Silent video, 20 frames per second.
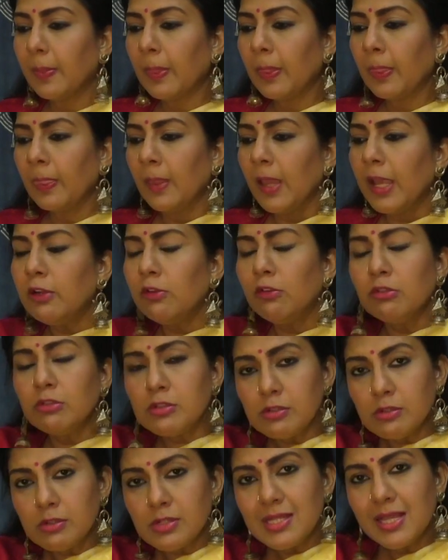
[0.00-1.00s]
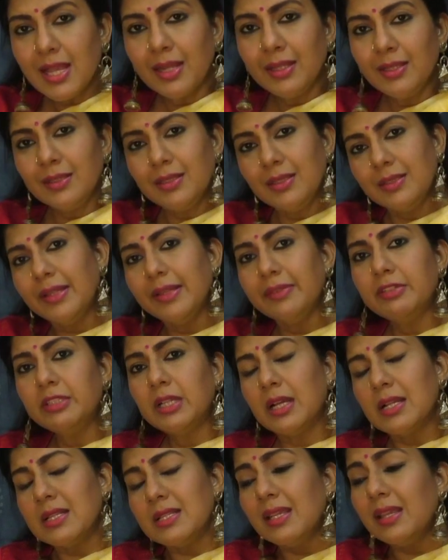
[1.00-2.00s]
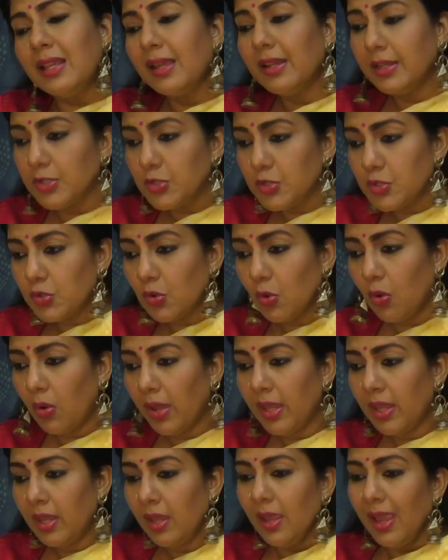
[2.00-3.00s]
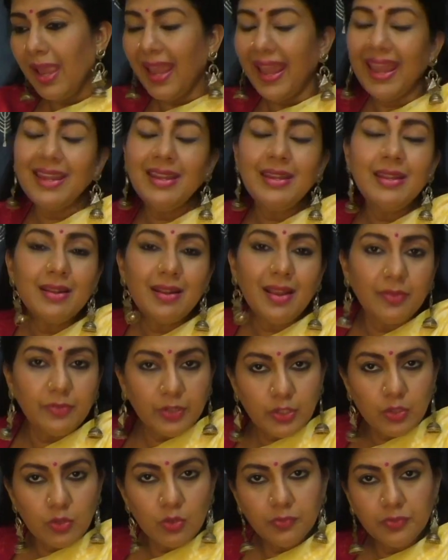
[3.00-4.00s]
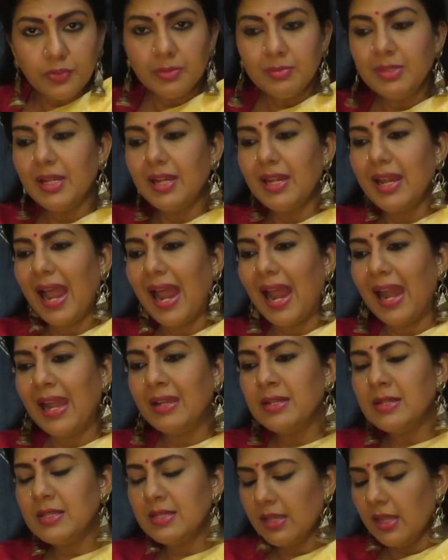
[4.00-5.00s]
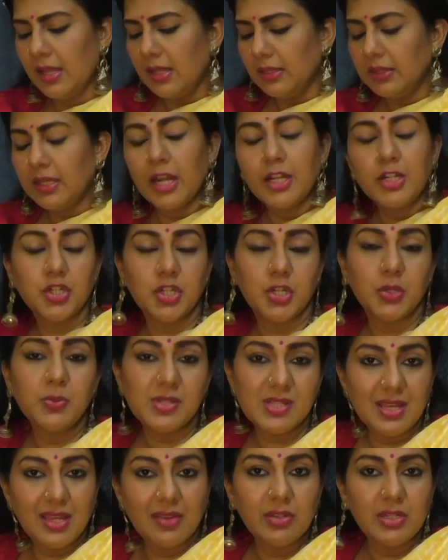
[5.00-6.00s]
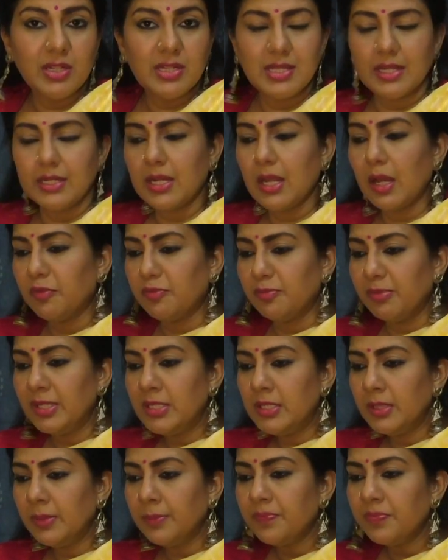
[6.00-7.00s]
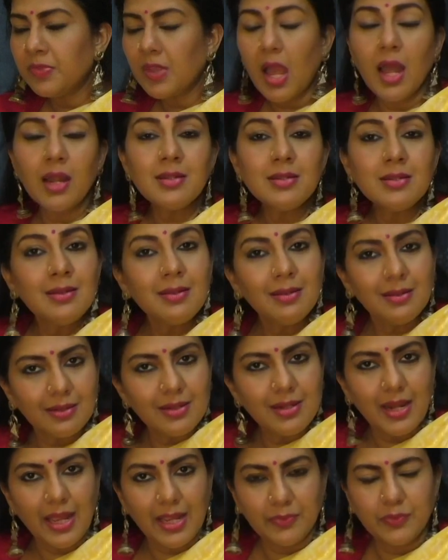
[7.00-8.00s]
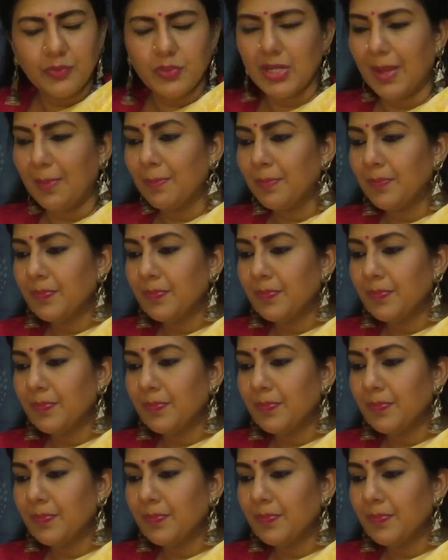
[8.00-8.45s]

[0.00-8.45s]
It also said that the Devadasi can enjoy any revenue from the lands that she was given as endowment until her lifetime.